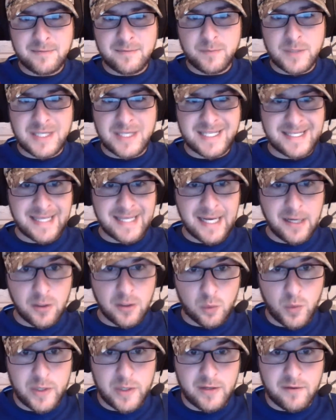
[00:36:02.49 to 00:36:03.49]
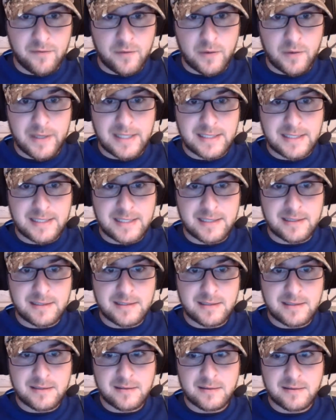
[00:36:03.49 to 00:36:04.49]
the steering wheel, for
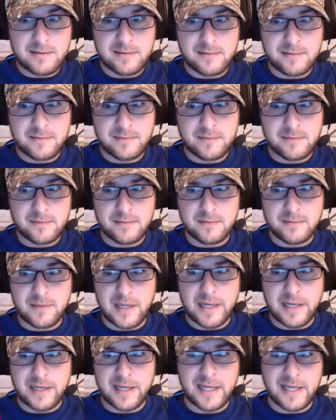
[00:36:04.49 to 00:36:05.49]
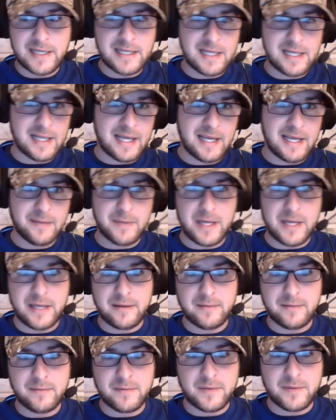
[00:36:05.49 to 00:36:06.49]
instance, and they claim that
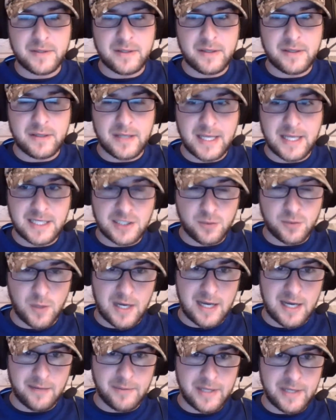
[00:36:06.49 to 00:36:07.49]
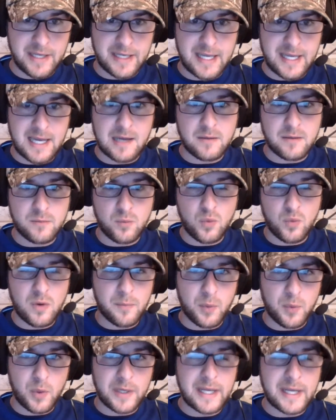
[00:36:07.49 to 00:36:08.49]
they swabbed it and got
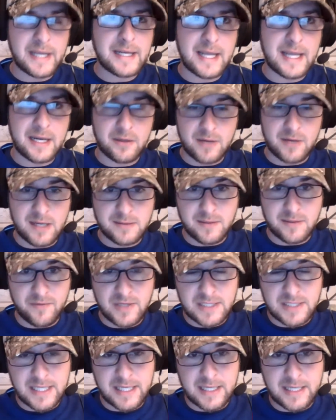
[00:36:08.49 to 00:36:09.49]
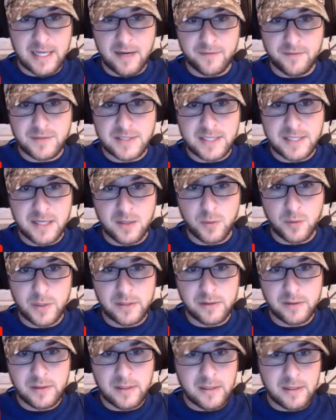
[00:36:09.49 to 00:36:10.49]
1.8 nanograms of his DNA off the steering
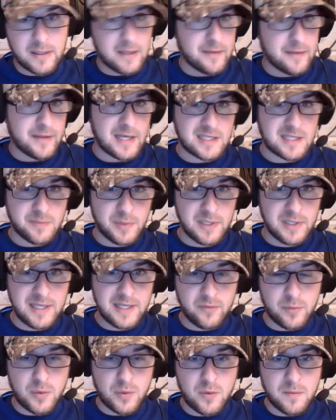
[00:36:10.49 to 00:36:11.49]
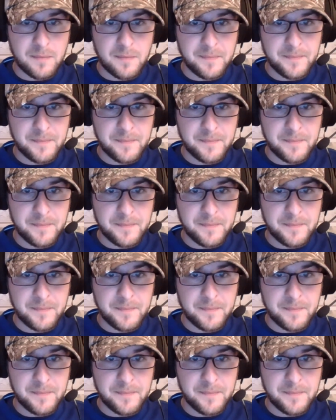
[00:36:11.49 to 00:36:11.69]
wheel, that's believable.